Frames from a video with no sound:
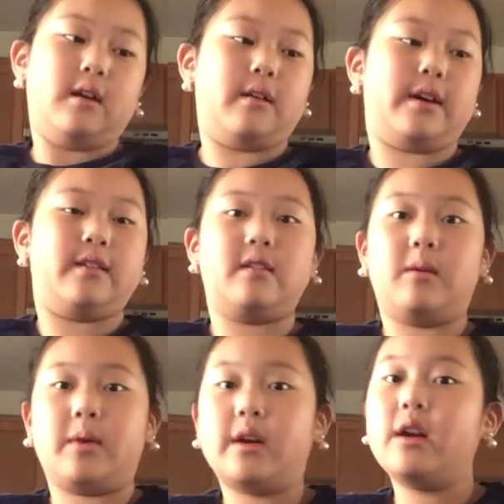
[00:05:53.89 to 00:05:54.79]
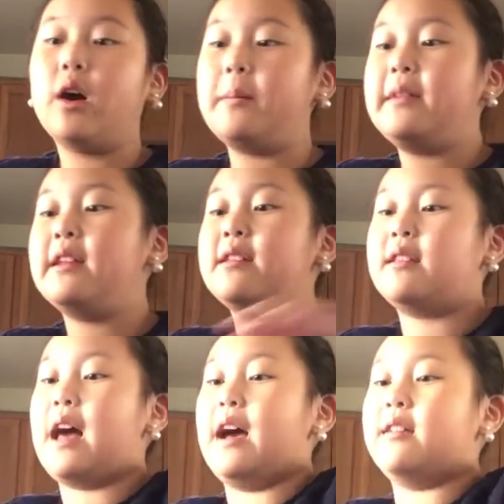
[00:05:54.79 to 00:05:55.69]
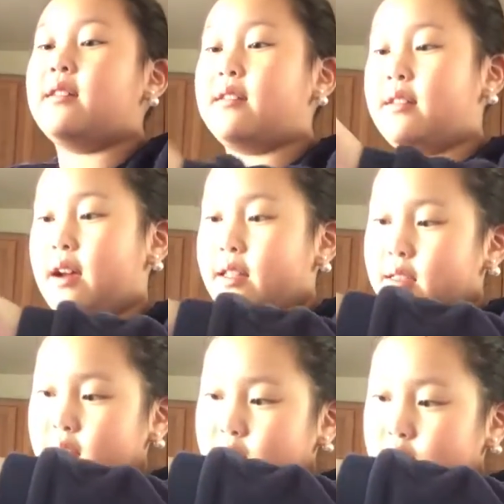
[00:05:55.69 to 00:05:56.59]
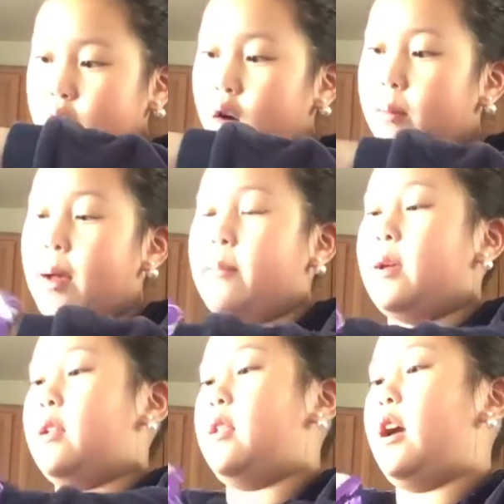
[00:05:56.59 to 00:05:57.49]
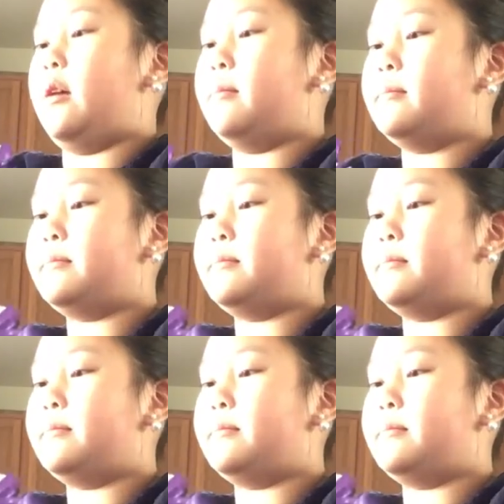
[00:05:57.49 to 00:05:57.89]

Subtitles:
Okay, so we're gonna open this last because I think the doll might be in there.